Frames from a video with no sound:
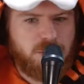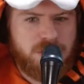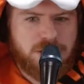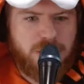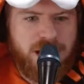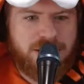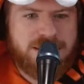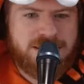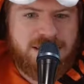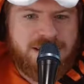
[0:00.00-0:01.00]
porch
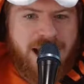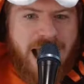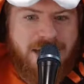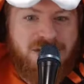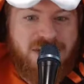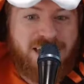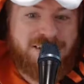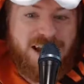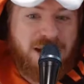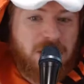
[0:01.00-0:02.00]
pirates, and
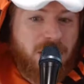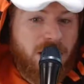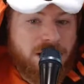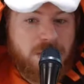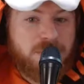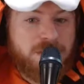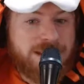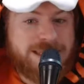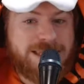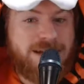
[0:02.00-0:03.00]
then got caught up
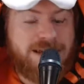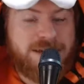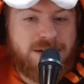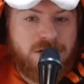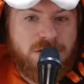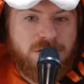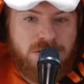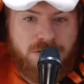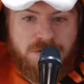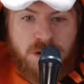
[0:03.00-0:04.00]
in like
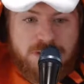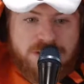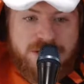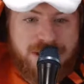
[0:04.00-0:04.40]
the phone